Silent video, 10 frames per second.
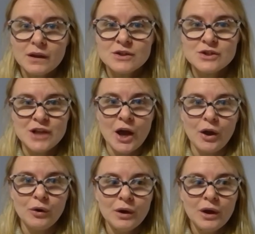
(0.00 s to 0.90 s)

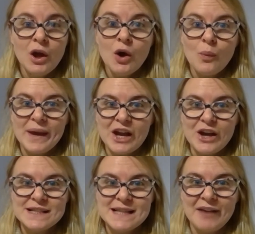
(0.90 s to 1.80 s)
So we're
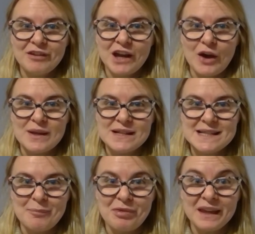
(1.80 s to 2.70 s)
going to have a go at
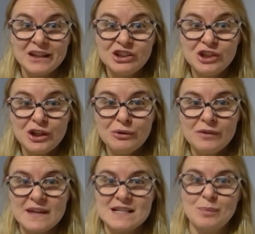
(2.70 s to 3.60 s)
something new
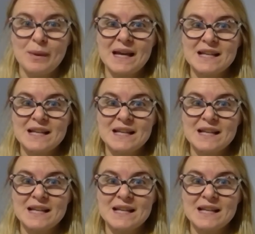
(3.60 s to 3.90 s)
this week.